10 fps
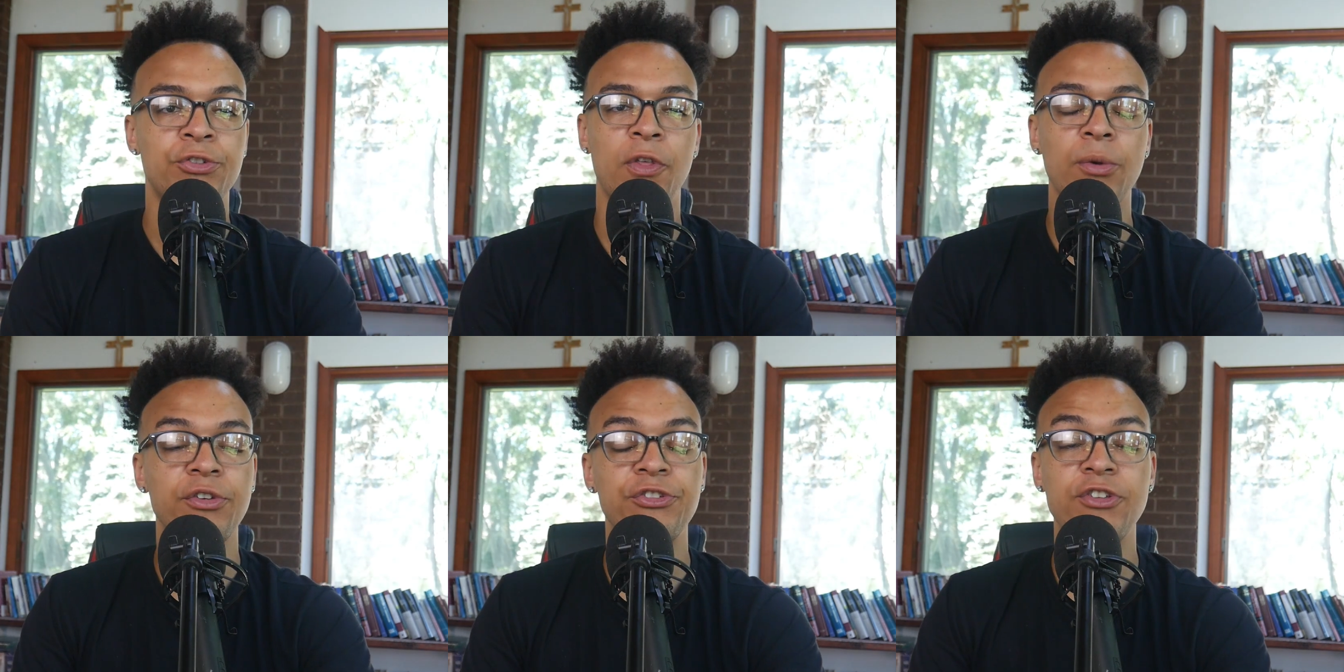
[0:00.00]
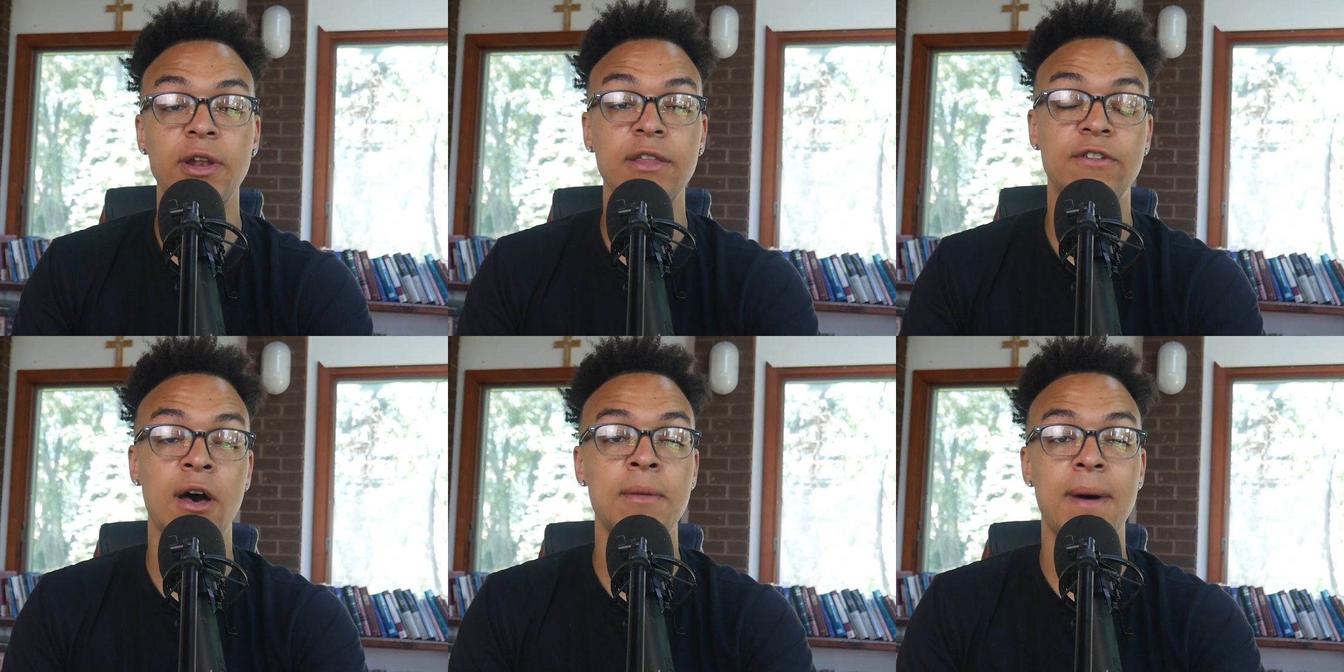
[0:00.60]
So there was a study
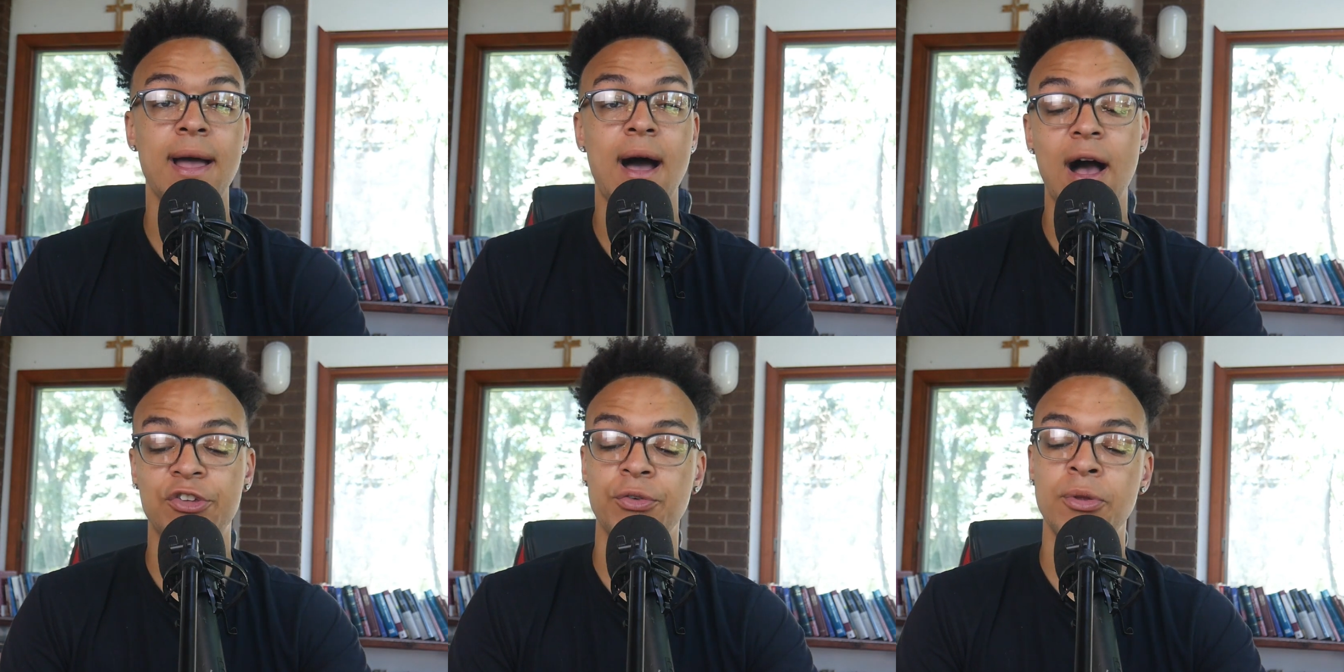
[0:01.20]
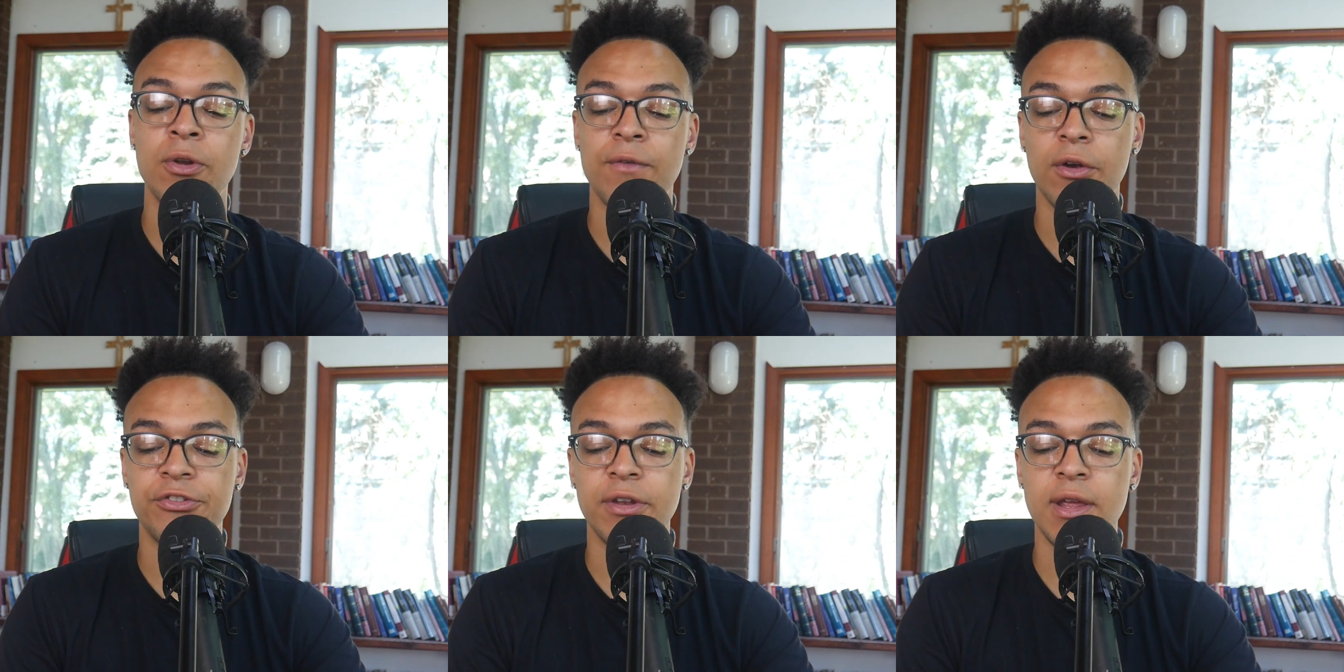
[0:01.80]
done by Oxford
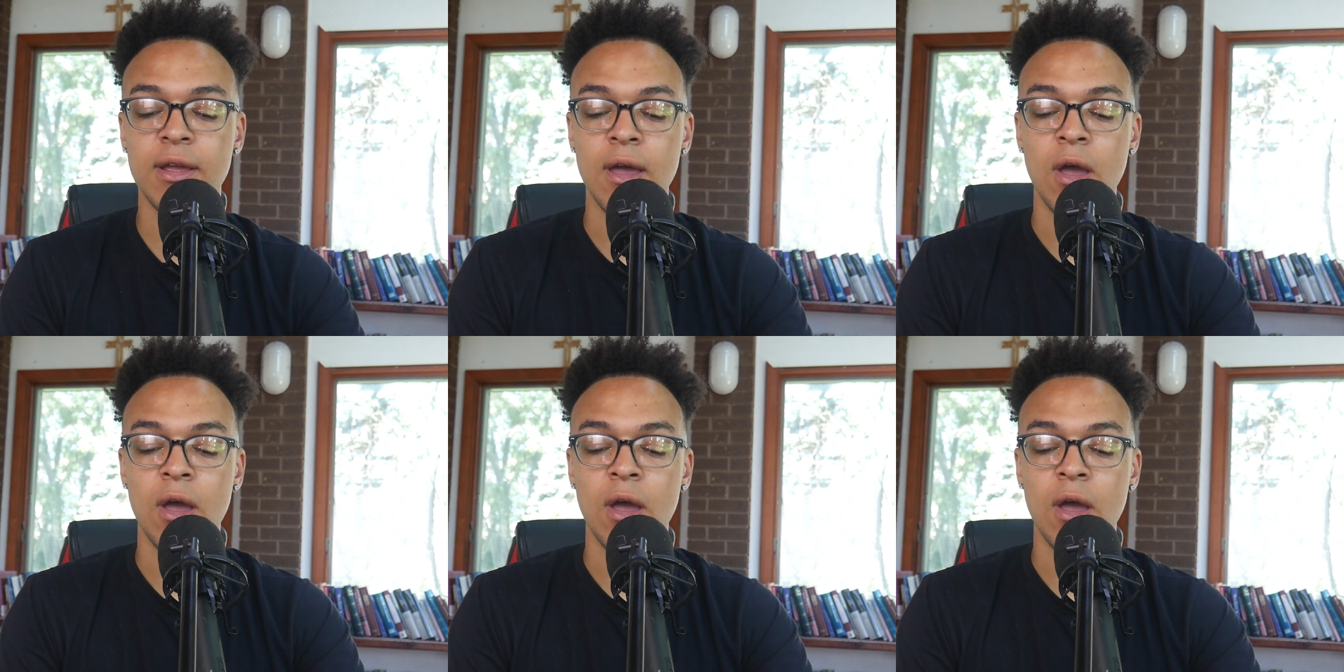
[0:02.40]
University